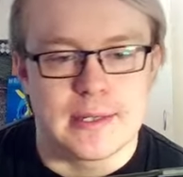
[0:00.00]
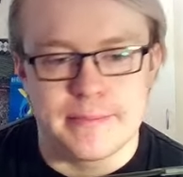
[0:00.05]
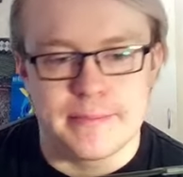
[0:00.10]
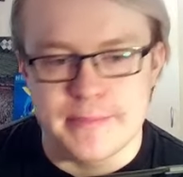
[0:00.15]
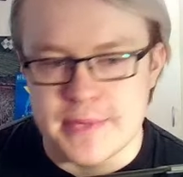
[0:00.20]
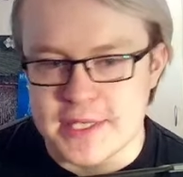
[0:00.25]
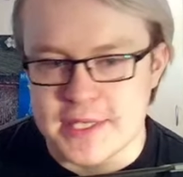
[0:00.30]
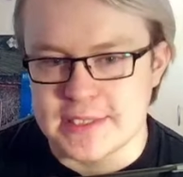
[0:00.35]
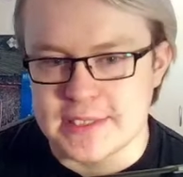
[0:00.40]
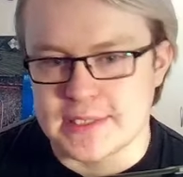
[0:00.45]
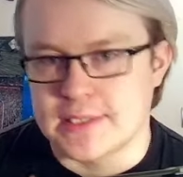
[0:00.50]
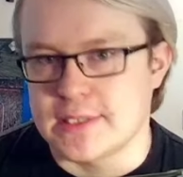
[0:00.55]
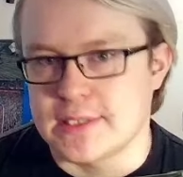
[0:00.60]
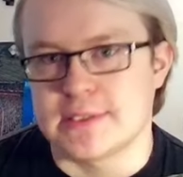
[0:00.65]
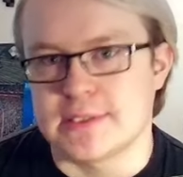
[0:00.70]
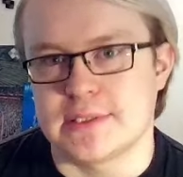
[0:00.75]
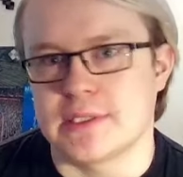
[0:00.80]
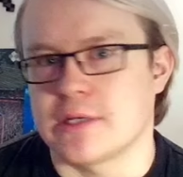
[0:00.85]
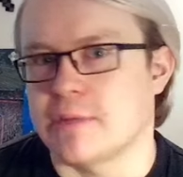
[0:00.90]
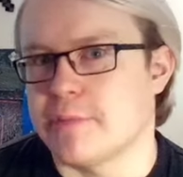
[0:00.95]
This
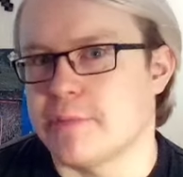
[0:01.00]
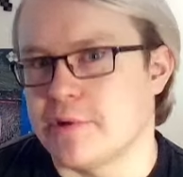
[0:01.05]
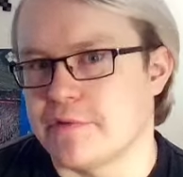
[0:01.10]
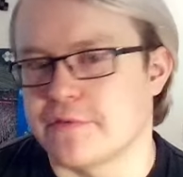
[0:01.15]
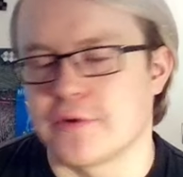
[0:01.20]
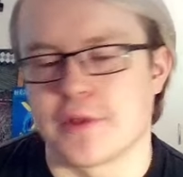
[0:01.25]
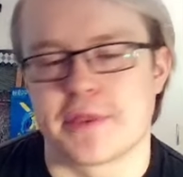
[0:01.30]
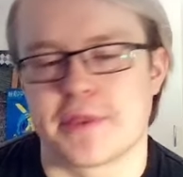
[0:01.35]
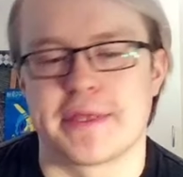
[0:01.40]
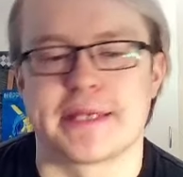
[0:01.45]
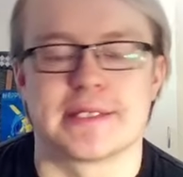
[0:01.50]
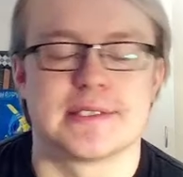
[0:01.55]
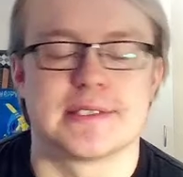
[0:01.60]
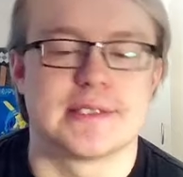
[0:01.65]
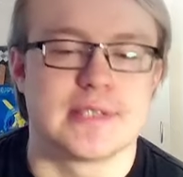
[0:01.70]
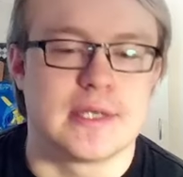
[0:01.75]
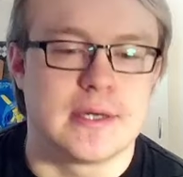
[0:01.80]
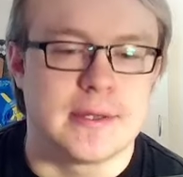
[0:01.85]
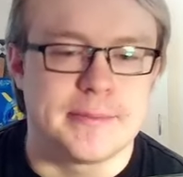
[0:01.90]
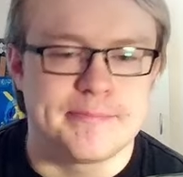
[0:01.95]
does a number of good things,
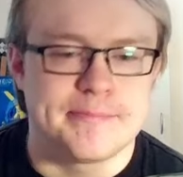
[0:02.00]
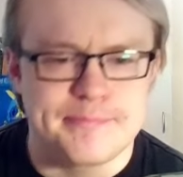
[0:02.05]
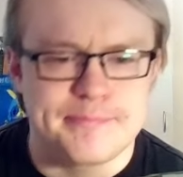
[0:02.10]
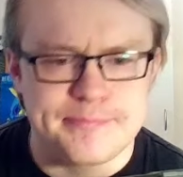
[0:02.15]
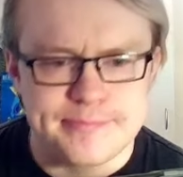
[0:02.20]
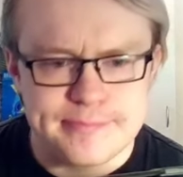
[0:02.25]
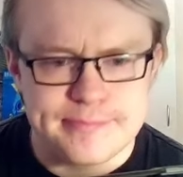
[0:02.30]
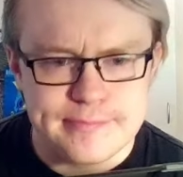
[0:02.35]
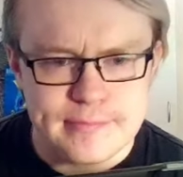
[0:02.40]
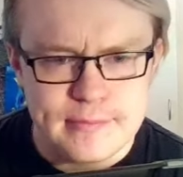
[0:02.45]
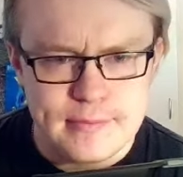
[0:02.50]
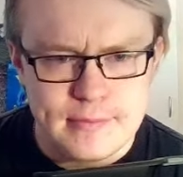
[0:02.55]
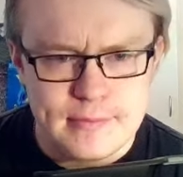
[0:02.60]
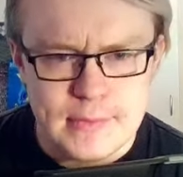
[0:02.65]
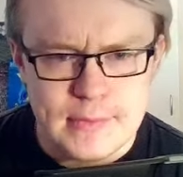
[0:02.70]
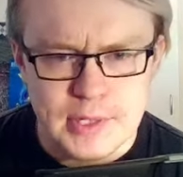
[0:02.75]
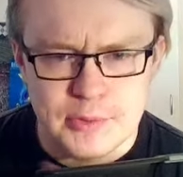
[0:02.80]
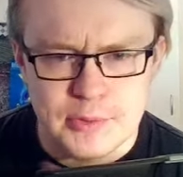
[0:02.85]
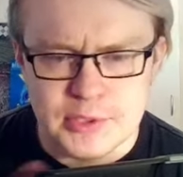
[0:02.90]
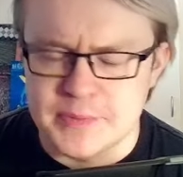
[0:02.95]

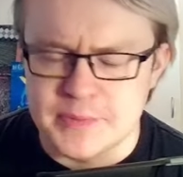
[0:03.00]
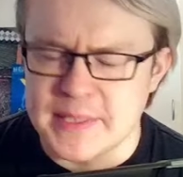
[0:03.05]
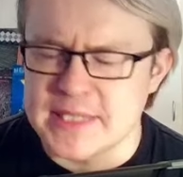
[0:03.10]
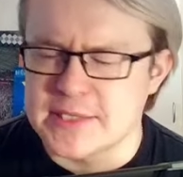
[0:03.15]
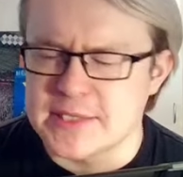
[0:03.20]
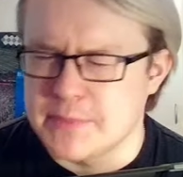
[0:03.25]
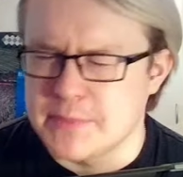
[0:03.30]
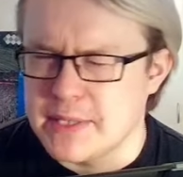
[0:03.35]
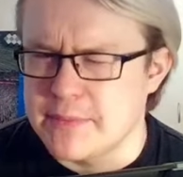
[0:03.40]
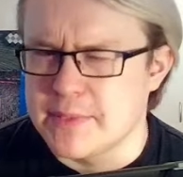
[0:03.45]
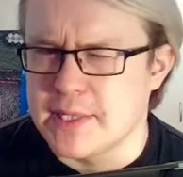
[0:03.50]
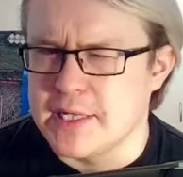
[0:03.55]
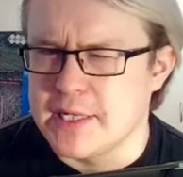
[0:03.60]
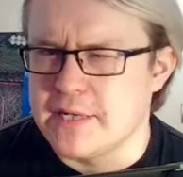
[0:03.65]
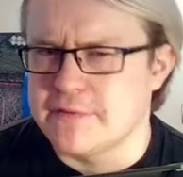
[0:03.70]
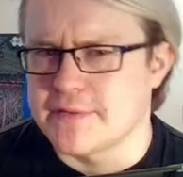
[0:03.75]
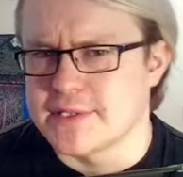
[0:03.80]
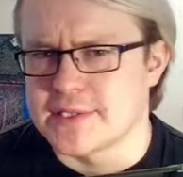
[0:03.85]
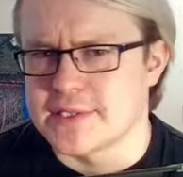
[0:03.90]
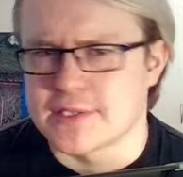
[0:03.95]
which makes me
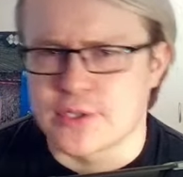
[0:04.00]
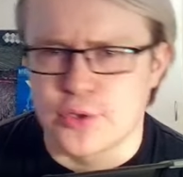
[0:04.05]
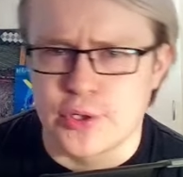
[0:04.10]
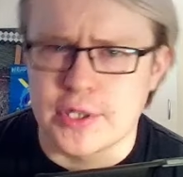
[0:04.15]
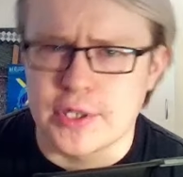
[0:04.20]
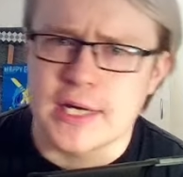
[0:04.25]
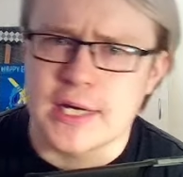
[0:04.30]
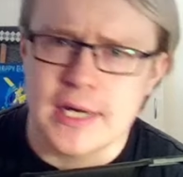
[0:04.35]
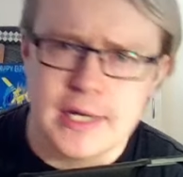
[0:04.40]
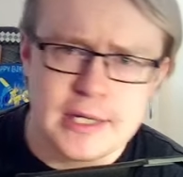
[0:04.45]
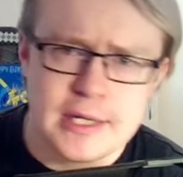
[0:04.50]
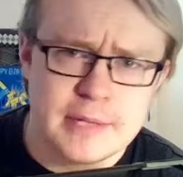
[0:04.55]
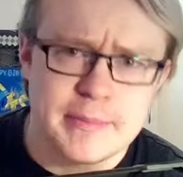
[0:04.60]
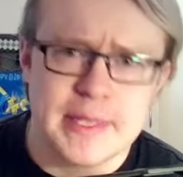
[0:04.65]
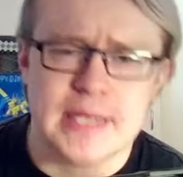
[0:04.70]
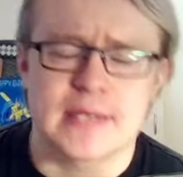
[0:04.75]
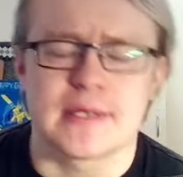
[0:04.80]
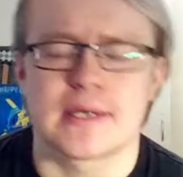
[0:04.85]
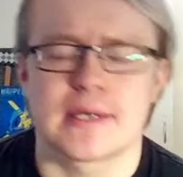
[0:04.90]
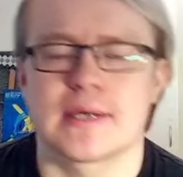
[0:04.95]
believe this could kind of
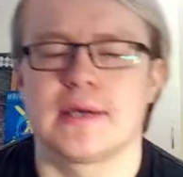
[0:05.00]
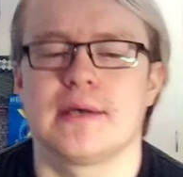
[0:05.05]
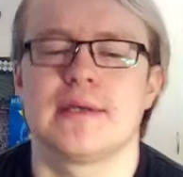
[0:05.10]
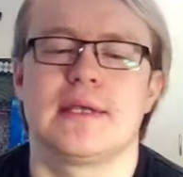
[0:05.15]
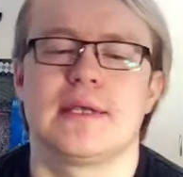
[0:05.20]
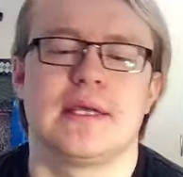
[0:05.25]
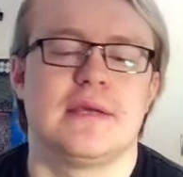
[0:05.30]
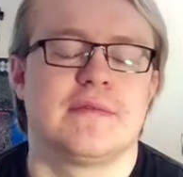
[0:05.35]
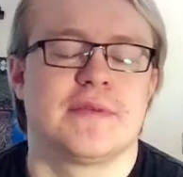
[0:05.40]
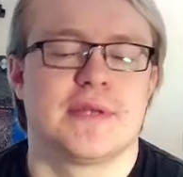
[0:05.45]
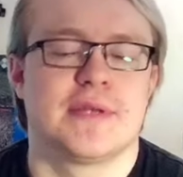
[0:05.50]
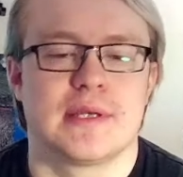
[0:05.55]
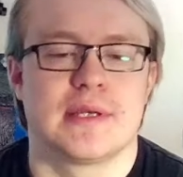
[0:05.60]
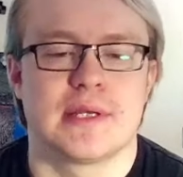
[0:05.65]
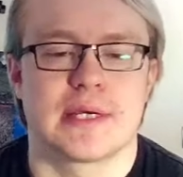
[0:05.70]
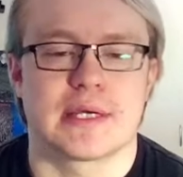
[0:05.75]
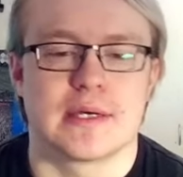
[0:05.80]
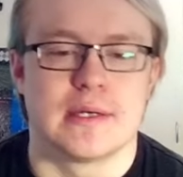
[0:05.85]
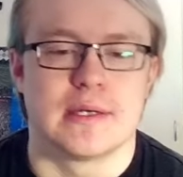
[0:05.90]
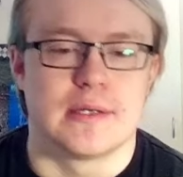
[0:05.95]
make the cut even in
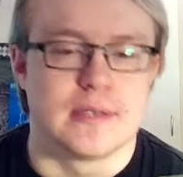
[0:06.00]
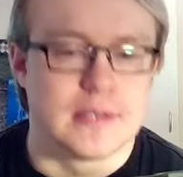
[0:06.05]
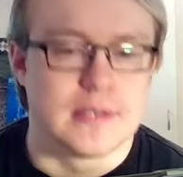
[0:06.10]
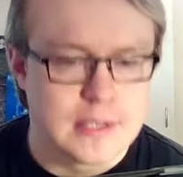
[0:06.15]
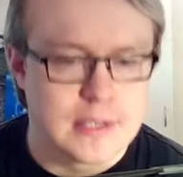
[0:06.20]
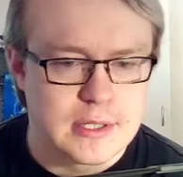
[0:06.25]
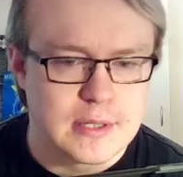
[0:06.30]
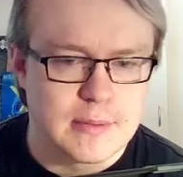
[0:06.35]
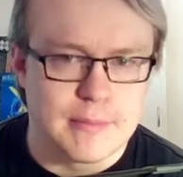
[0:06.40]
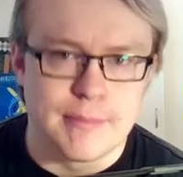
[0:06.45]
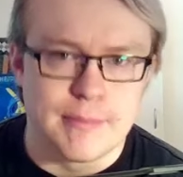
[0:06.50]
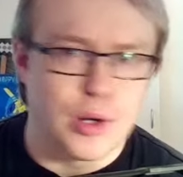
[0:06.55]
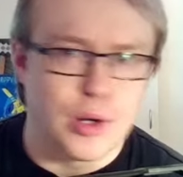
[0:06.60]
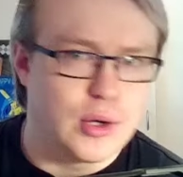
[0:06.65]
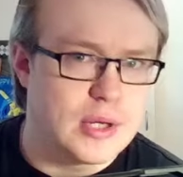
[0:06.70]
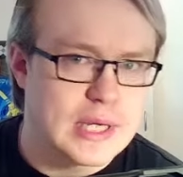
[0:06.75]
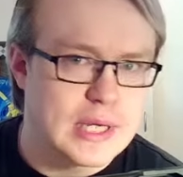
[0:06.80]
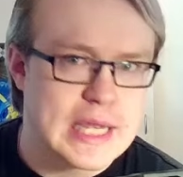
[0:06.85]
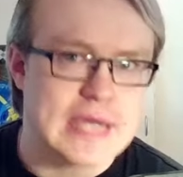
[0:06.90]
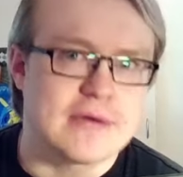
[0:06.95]
like a
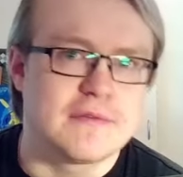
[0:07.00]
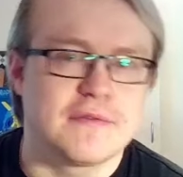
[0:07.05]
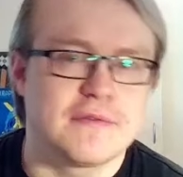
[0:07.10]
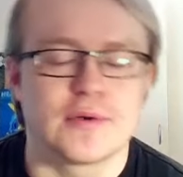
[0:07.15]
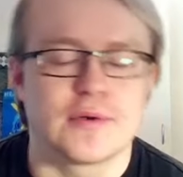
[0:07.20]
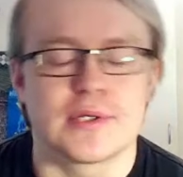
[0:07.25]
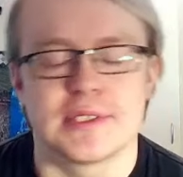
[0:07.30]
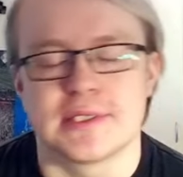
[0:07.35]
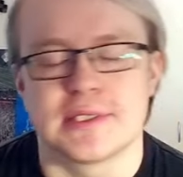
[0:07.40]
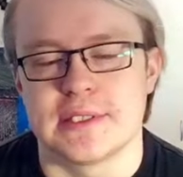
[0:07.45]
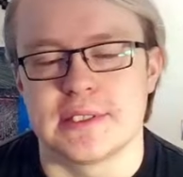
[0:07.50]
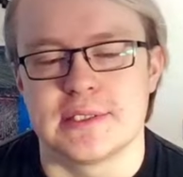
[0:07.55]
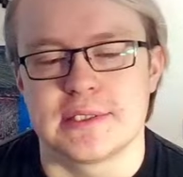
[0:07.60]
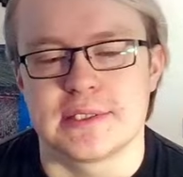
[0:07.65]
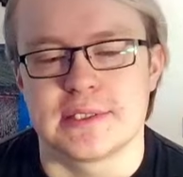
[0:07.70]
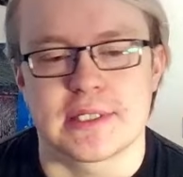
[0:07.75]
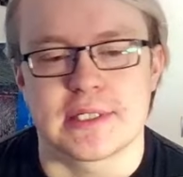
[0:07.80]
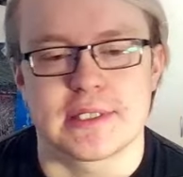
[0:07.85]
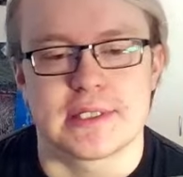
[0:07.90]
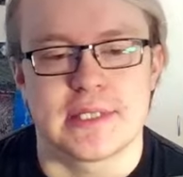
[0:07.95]
more link-focused
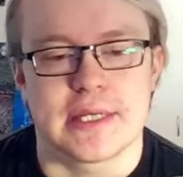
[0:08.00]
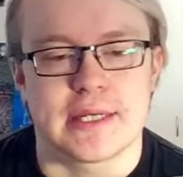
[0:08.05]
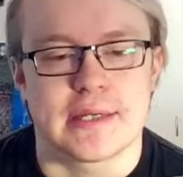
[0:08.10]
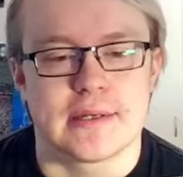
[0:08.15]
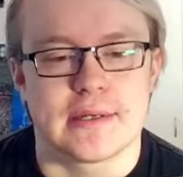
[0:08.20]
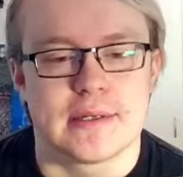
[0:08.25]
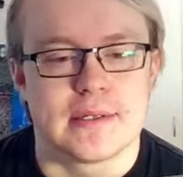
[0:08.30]
insect deck.